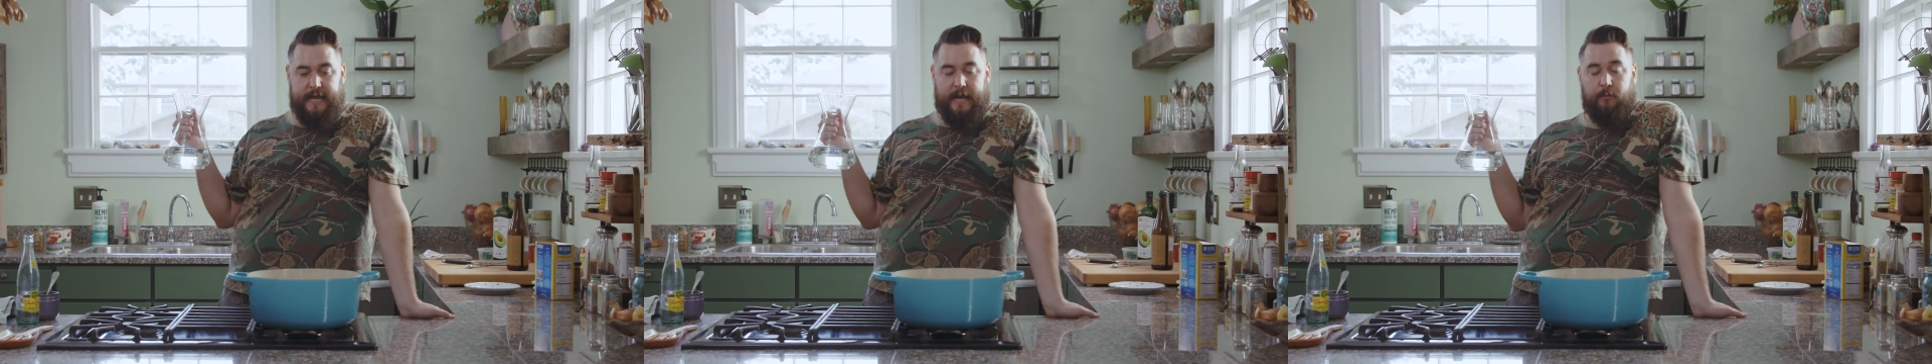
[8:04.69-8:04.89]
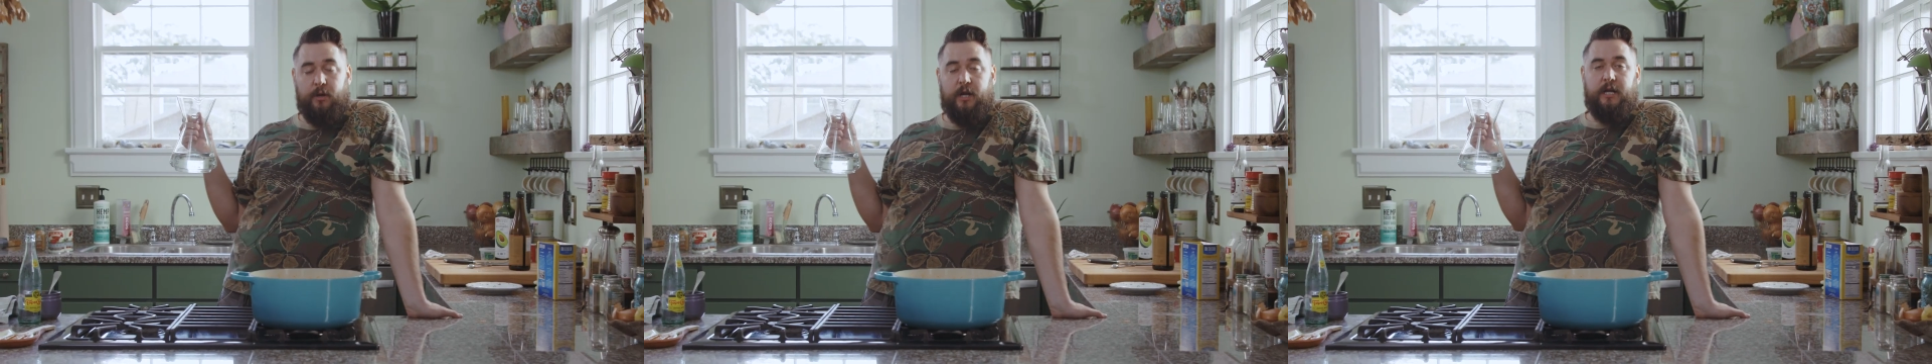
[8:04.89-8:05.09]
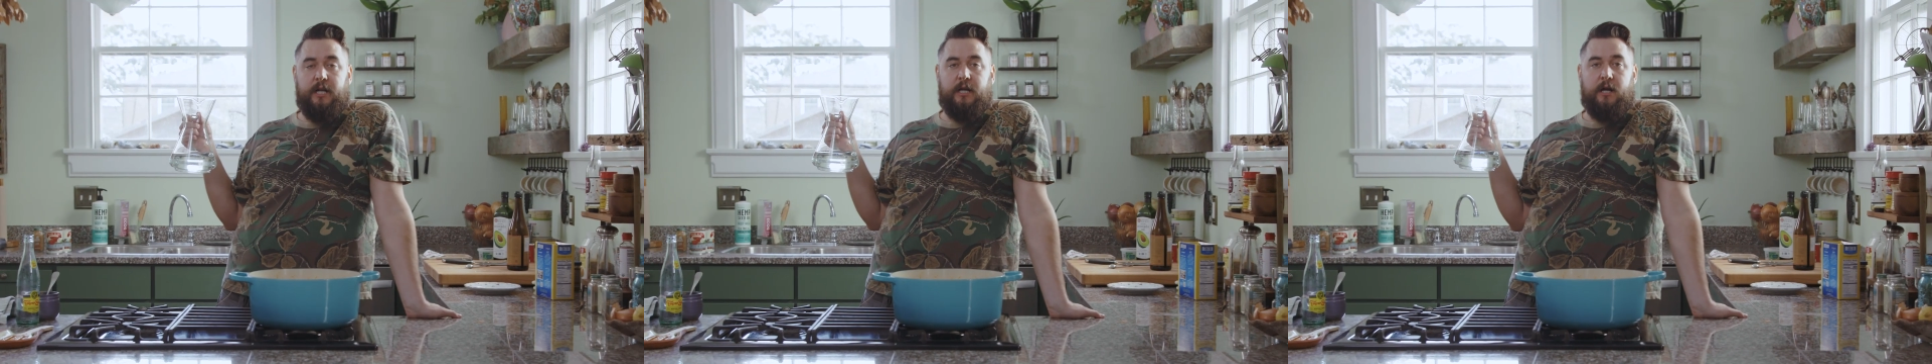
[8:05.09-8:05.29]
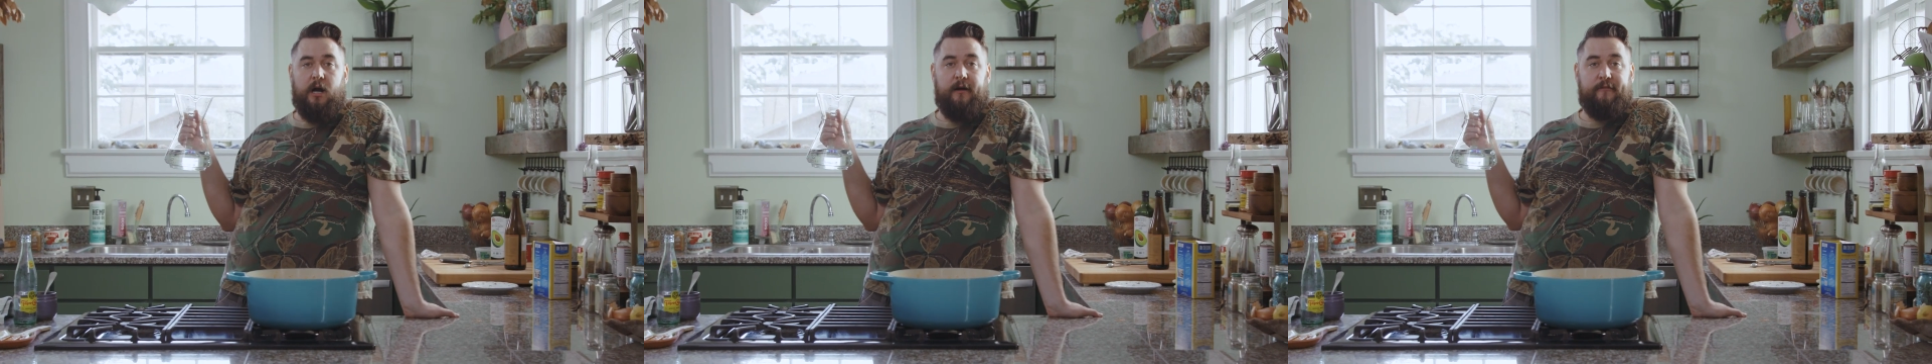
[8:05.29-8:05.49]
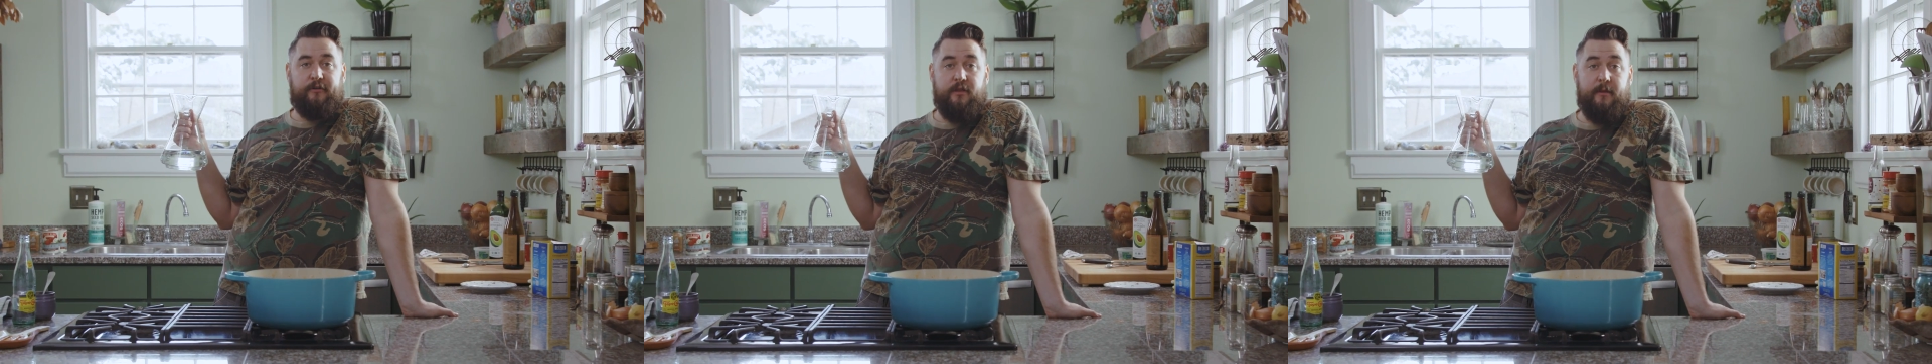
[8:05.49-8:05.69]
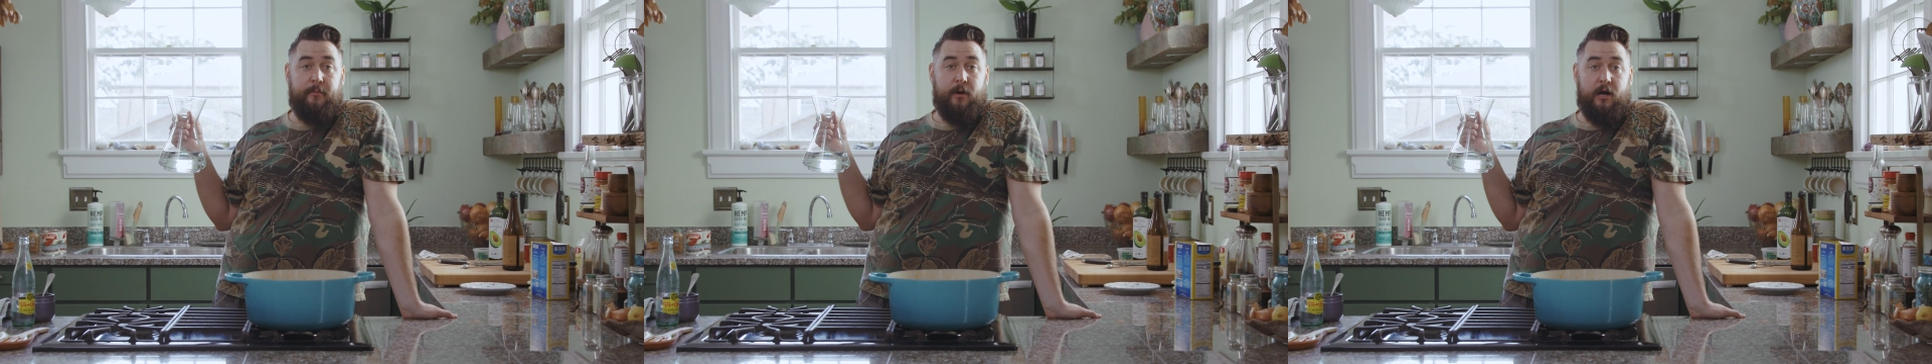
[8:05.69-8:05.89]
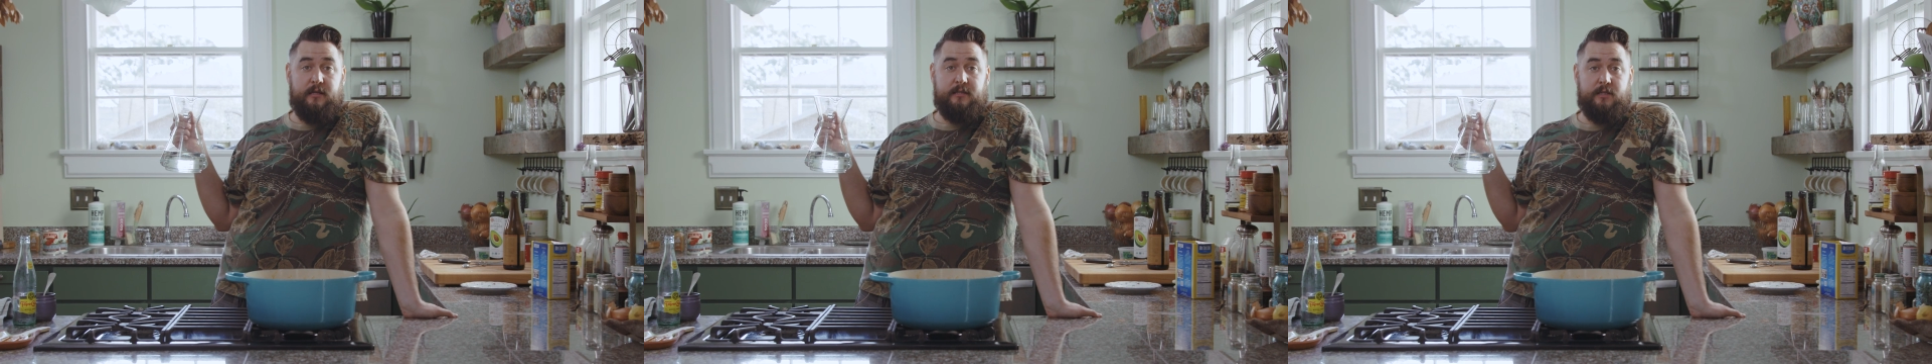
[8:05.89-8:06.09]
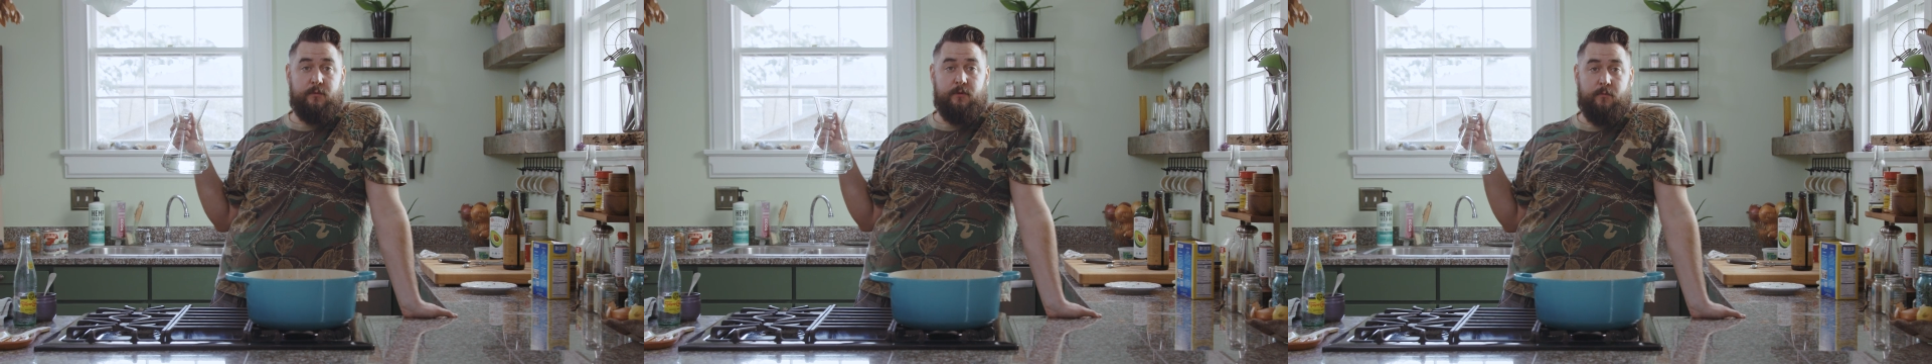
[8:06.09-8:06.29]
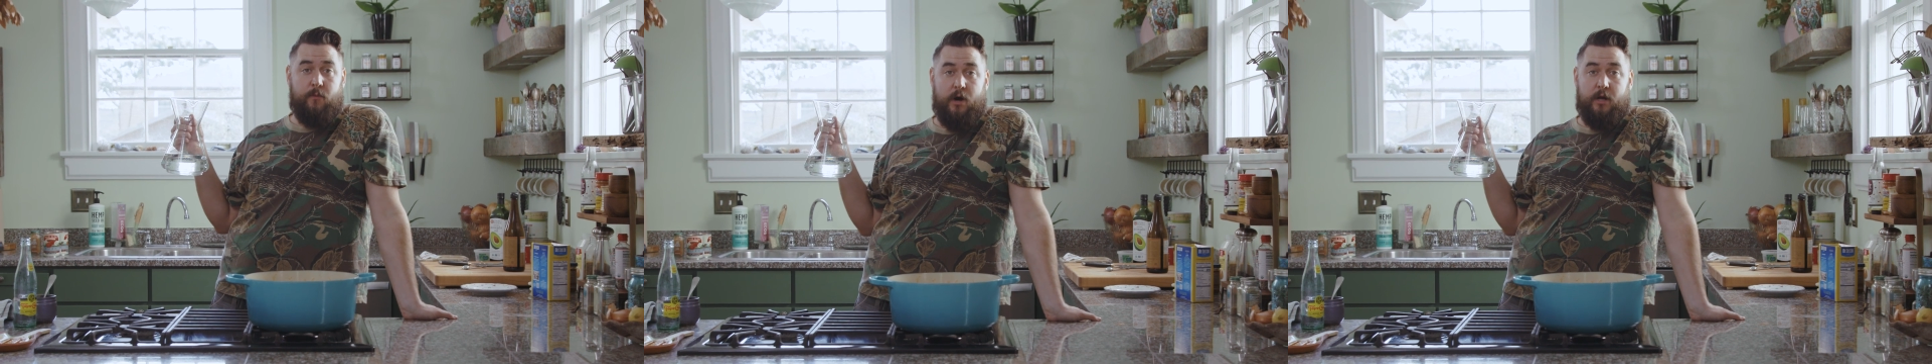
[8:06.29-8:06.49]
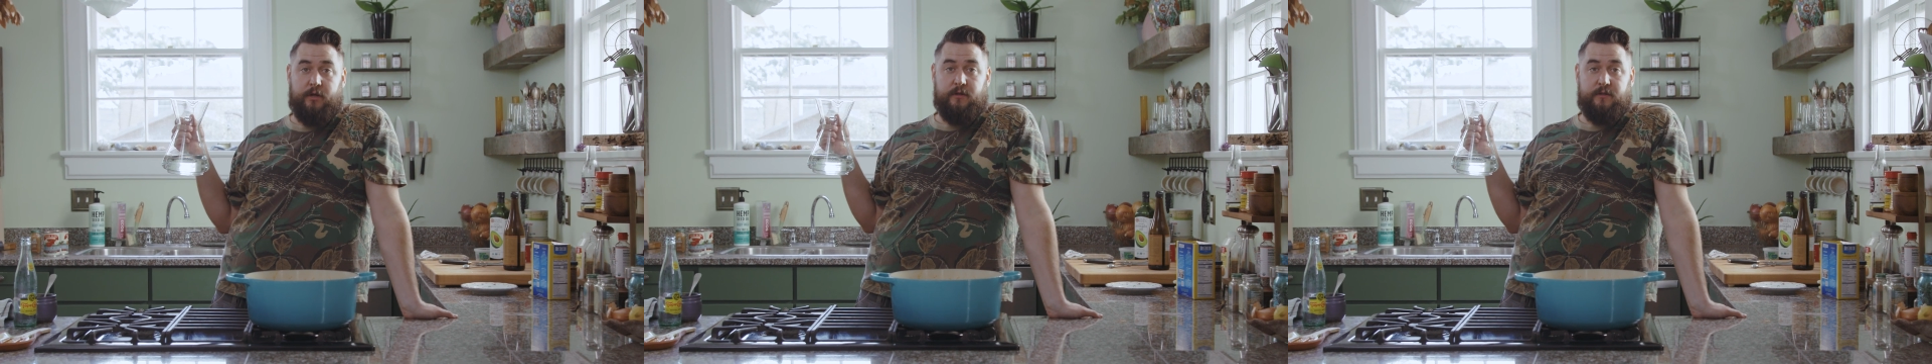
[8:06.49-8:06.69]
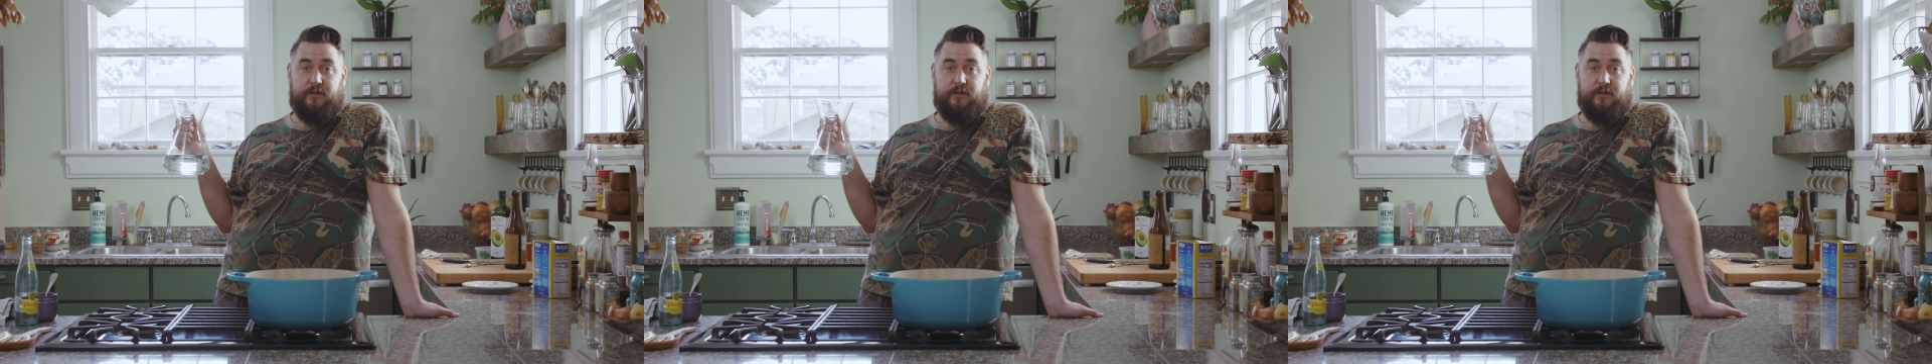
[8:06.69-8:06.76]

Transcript: Now we're gonna cover the pasta with water.